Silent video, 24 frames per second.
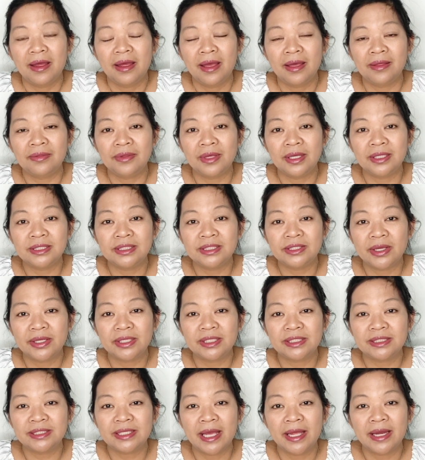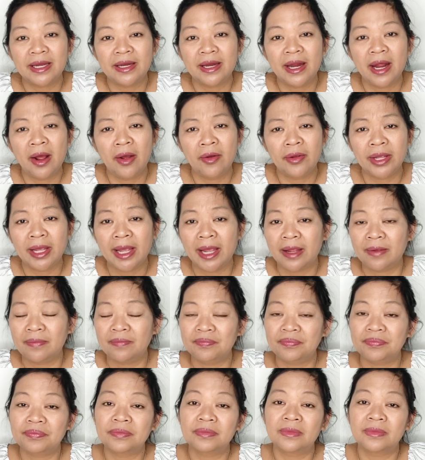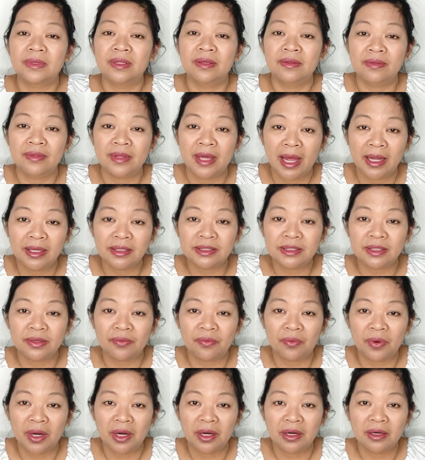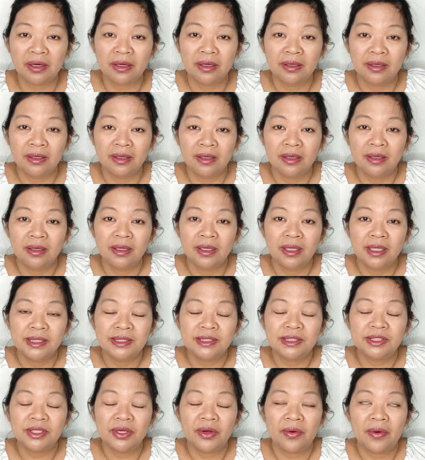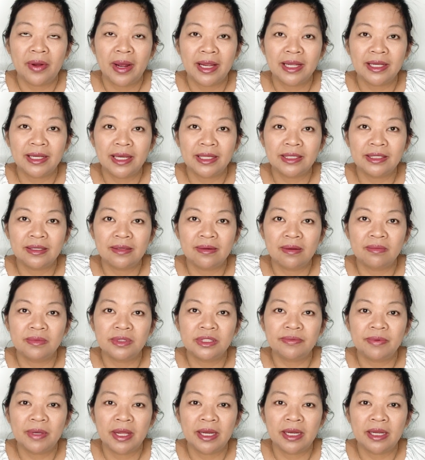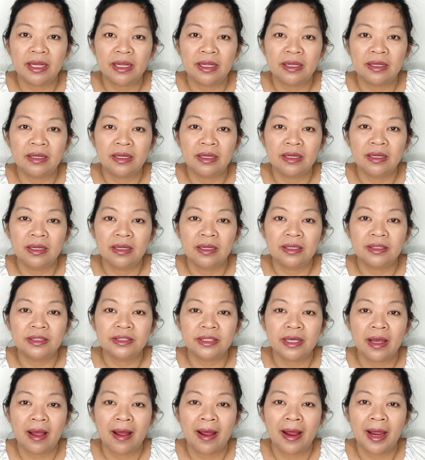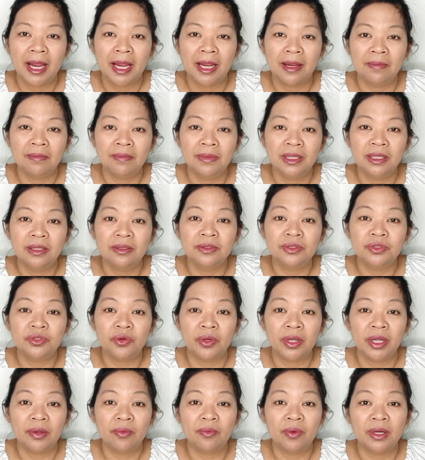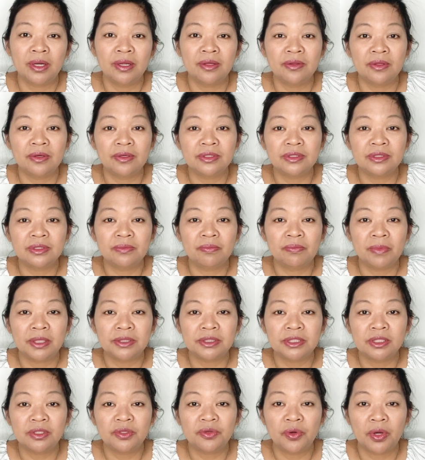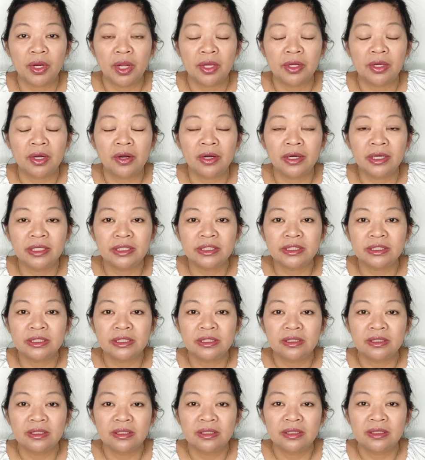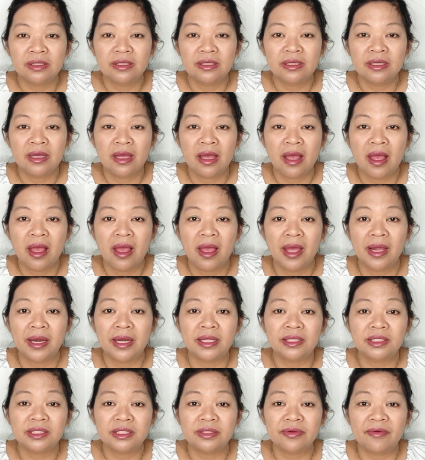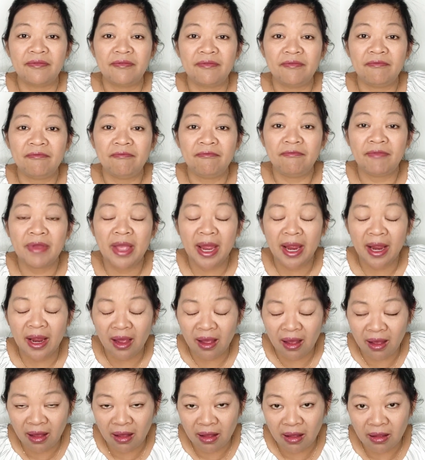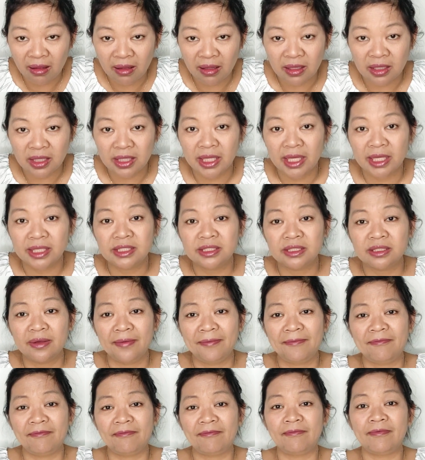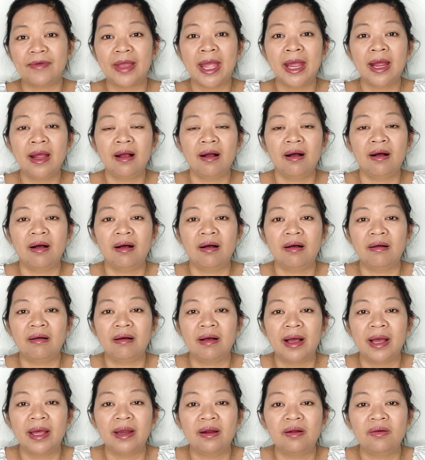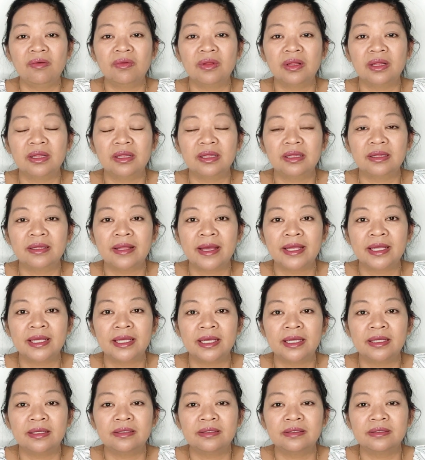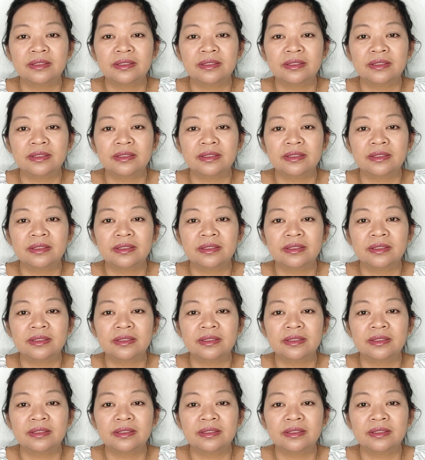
And then so I decided, okay, that didn't work. So I ended up spending time doing one of those melted crayon arts. And it's a fail. I don't like it.